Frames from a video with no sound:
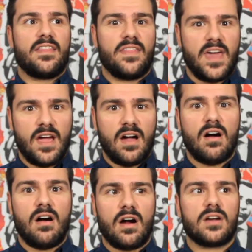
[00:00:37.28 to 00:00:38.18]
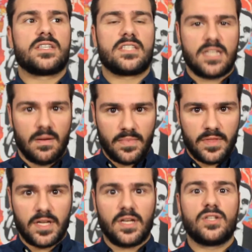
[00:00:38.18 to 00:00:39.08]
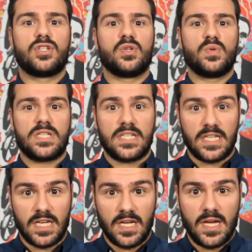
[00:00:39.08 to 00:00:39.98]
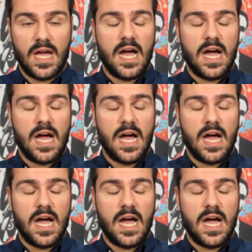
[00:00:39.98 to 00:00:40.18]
they are something to see.